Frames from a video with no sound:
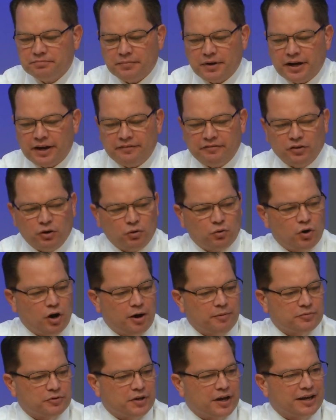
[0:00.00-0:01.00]
I have no
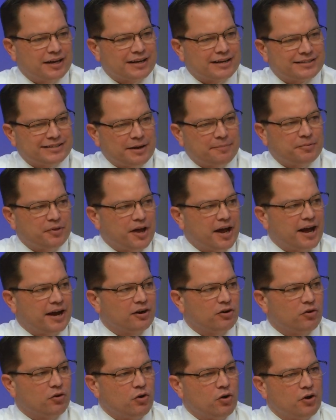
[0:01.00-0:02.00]
qualms with that, except that
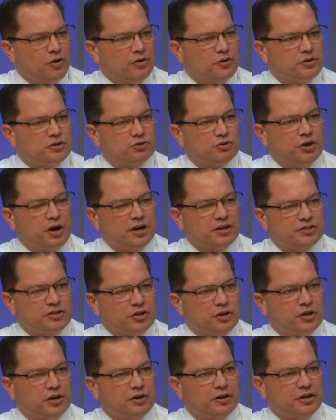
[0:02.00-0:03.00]
all those trucks are
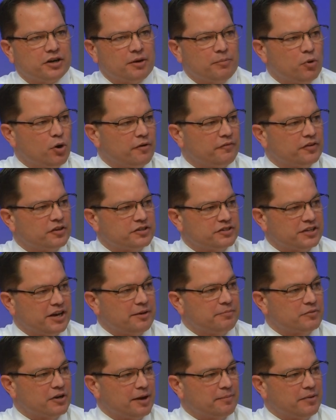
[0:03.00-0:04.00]
going to come off at the
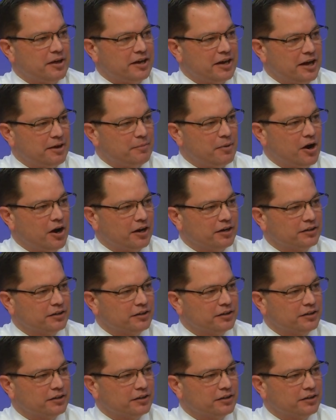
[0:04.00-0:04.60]
same time they came on.